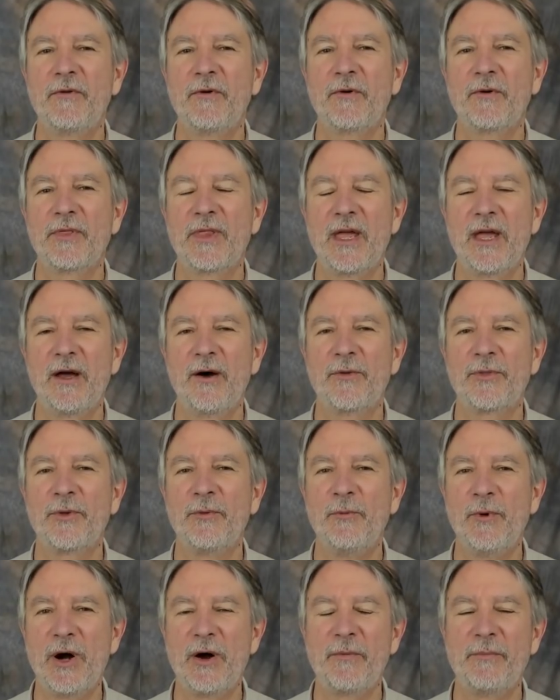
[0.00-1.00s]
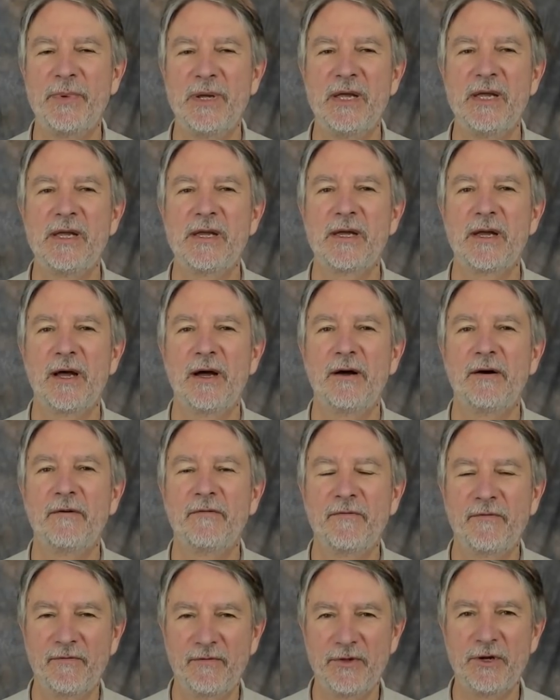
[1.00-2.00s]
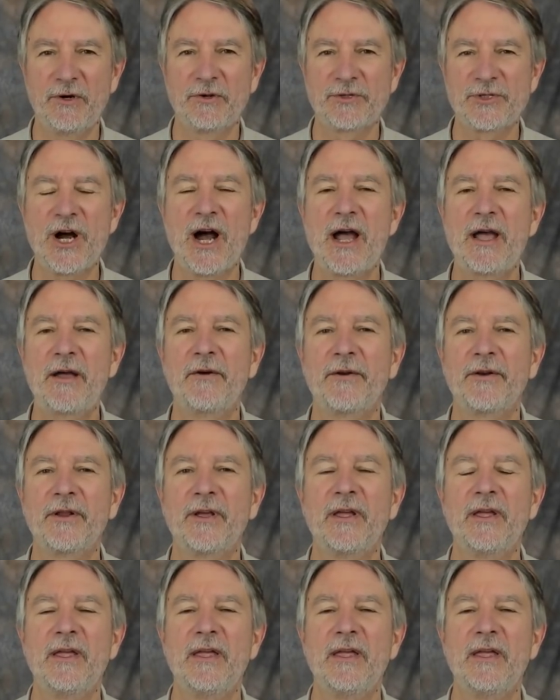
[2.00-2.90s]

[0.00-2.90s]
for the health and well-being of your child.